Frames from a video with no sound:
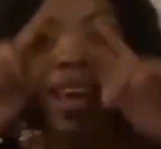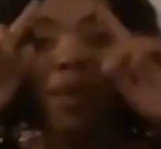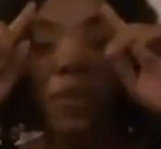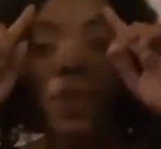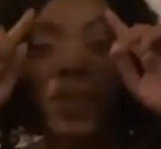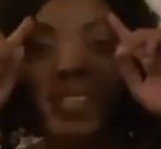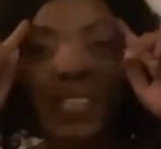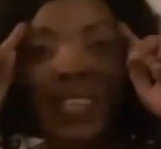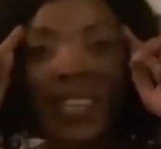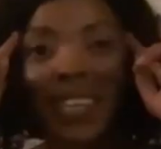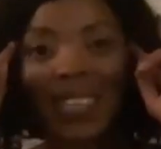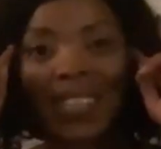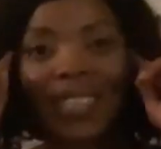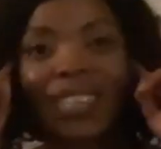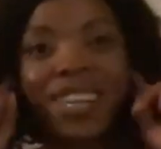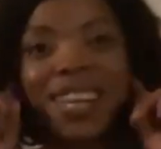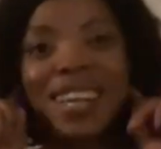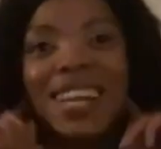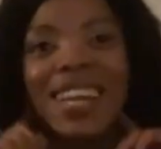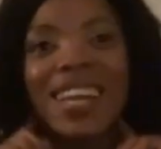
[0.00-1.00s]
it was
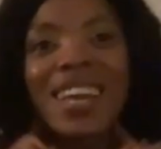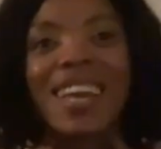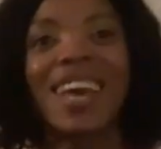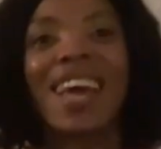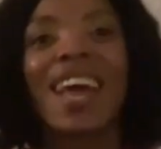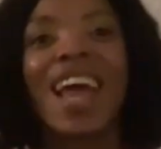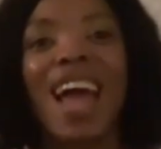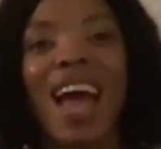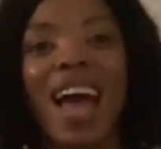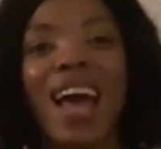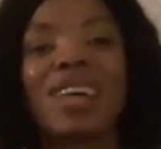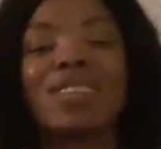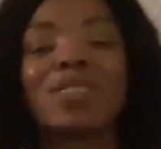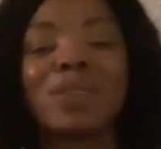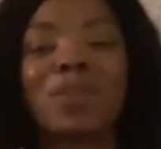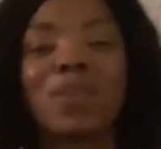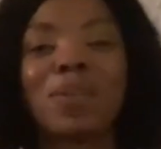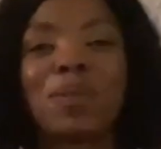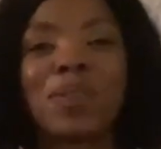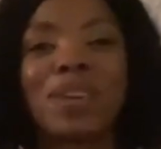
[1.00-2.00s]
certainly,
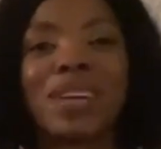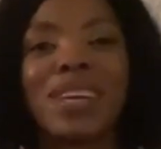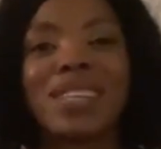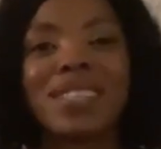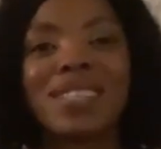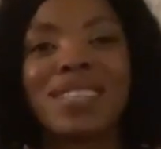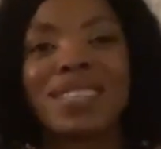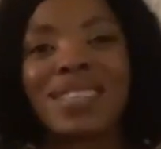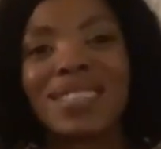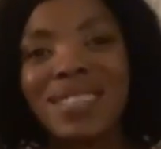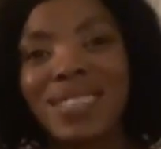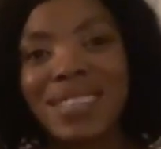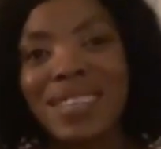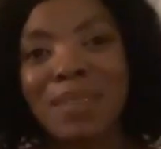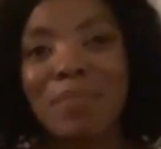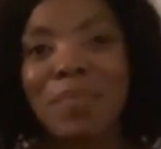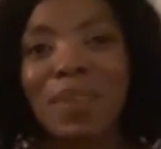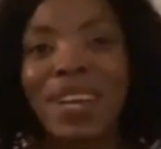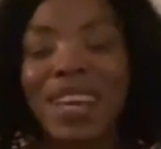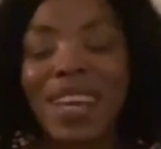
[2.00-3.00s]
as always,
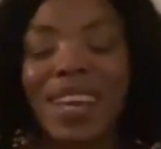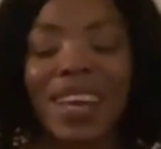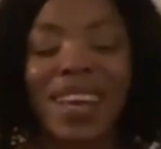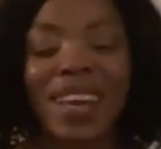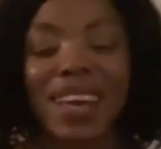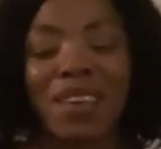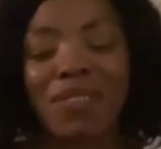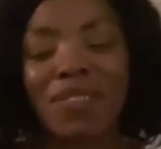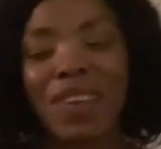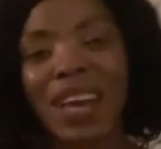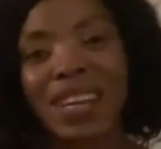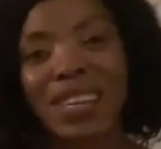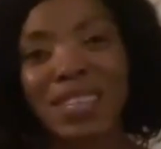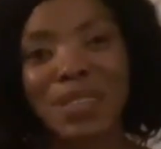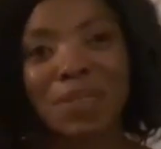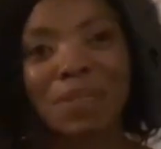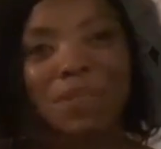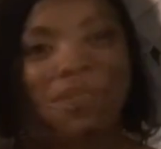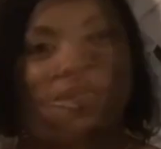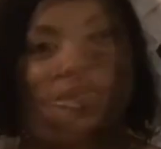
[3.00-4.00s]
deeply
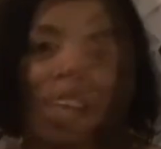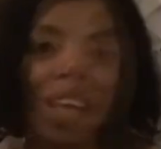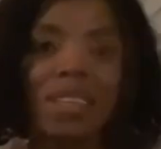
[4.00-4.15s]
effective.